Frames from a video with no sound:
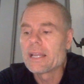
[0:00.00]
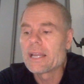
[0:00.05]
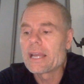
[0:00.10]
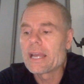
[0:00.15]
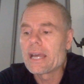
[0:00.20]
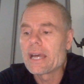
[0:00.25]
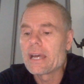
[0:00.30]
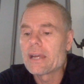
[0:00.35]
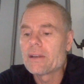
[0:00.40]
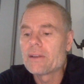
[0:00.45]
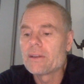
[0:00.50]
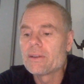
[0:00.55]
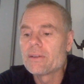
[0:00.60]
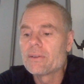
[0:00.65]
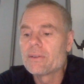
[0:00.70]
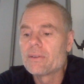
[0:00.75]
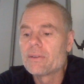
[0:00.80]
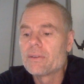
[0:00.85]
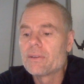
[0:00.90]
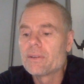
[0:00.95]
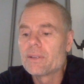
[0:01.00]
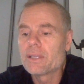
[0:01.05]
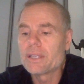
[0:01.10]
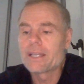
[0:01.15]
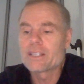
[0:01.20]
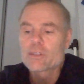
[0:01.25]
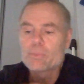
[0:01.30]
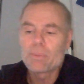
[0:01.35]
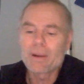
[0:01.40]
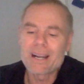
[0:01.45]
And
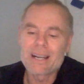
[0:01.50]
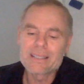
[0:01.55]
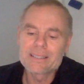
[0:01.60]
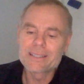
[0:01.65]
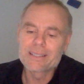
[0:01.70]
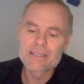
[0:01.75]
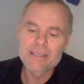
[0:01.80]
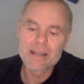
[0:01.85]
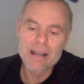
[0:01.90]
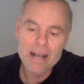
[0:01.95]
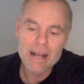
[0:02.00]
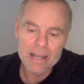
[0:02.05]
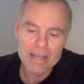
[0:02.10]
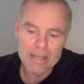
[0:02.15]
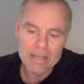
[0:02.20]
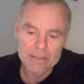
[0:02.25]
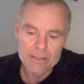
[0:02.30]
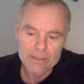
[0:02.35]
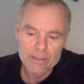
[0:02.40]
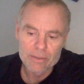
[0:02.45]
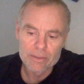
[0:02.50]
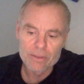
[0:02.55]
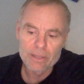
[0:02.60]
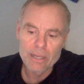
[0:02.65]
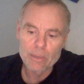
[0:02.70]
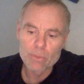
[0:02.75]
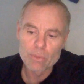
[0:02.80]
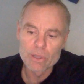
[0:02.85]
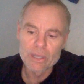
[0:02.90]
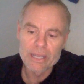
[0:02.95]
it's by design
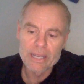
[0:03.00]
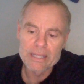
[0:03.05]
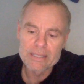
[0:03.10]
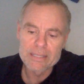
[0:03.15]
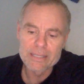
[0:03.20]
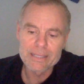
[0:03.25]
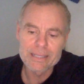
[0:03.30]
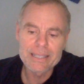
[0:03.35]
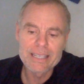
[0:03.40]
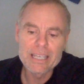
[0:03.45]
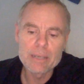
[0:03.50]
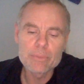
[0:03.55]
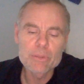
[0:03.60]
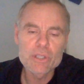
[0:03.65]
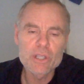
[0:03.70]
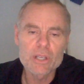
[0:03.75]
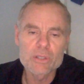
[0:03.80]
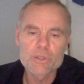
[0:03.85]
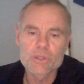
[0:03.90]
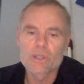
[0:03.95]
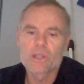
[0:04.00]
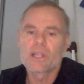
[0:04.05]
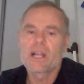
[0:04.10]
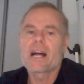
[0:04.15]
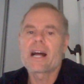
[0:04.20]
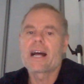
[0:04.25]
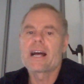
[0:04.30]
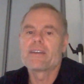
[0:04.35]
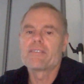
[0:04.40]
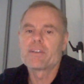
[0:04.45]
that we're lazy. It keeps us
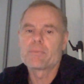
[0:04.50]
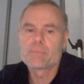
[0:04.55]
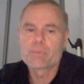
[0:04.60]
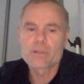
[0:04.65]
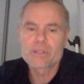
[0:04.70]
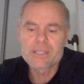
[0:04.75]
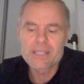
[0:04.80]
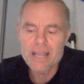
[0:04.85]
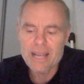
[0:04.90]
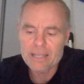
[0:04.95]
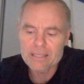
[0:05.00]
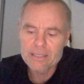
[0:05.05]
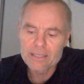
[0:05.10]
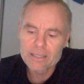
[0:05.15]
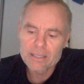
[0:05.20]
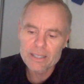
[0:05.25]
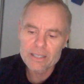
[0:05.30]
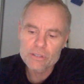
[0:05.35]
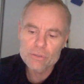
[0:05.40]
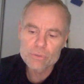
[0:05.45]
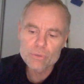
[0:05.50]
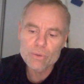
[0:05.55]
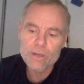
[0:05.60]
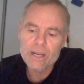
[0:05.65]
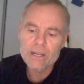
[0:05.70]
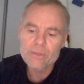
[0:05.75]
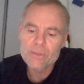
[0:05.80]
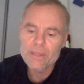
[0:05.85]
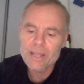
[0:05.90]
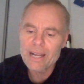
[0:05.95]
alive. It protected us
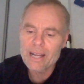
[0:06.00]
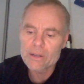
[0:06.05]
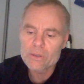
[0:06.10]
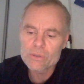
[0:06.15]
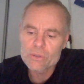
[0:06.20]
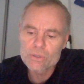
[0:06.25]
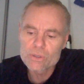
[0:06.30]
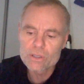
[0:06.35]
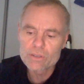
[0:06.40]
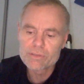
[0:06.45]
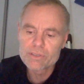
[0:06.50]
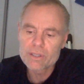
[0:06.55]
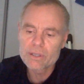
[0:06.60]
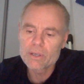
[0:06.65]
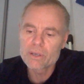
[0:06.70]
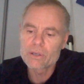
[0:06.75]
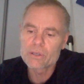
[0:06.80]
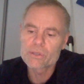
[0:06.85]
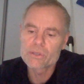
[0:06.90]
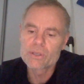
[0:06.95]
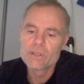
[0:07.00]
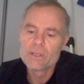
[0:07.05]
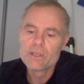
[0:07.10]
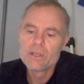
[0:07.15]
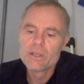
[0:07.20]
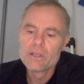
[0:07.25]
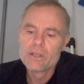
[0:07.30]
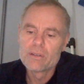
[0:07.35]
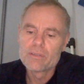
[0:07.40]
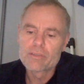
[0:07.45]
throughout thousands of years
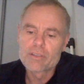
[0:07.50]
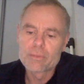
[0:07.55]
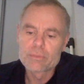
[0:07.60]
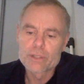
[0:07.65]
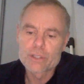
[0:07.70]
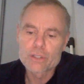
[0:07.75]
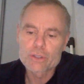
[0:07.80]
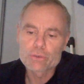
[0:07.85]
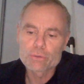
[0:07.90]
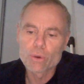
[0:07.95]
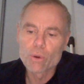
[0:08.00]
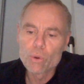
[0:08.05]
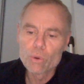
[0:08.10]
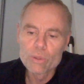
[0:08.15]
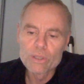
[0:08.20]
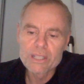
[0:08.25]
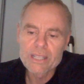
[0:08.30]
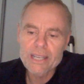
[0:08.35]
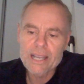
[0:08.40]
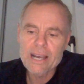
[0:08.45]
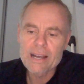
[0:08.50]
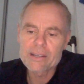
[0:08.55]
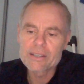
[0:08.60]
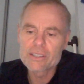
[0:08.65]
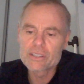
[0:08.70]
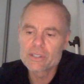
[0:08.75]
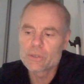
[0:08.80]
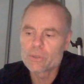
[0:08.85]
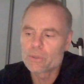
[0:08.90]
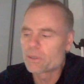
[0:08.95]
from strolling out
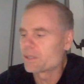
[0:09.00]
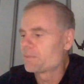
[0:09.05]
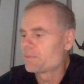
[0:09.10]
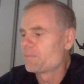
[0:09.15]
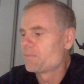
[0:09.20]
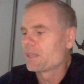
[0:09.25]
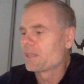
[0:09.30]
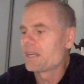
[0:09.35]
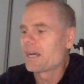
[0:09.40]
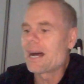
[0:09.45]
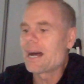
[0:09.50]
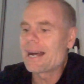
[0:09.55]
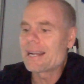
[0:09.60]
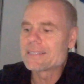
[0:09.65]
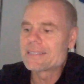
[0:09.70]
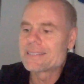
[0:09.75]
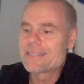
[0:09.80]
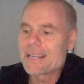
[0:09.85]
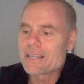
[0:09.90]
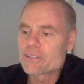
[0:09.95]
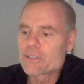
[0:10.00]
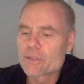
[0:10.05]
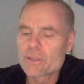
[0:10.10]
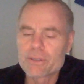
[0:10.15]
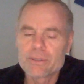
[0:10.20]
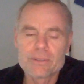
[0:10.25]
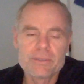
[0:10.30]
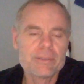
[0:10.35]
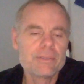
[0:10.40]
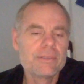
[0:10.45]
into a hot
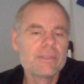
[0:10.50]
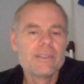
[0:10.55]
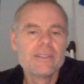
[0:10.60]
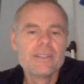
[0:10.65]
desert and